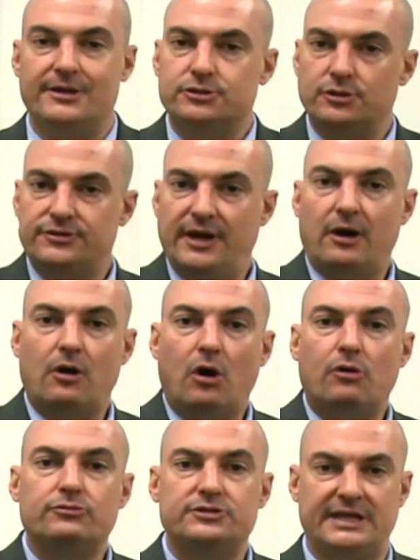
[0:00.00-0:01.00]
to their
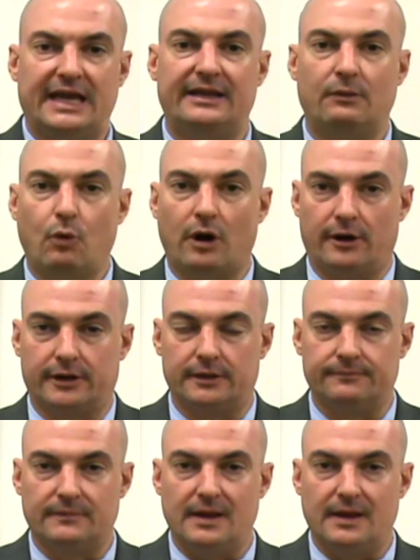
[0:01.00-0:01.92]
own daily work.